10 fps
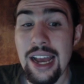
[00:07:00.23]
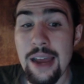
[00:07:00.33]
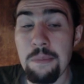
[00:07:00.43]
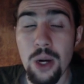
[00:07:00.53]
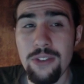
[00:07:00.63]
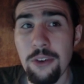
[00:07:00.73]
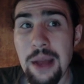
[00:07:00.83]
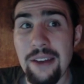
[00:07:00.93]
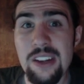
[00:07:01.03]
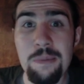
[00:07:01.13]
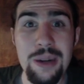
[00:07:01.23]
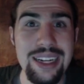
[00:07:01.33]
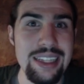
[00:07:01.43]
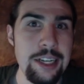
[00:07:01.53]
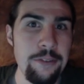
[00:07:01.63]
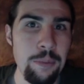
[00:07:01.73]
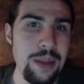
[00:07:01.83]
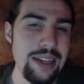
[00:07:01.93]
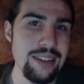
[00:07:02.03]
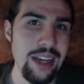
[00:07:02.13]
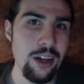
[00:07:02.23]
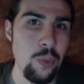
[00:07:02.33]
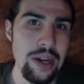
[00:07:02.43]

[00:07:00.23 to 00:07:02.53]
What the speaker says: And both of them have a completely different playstyle.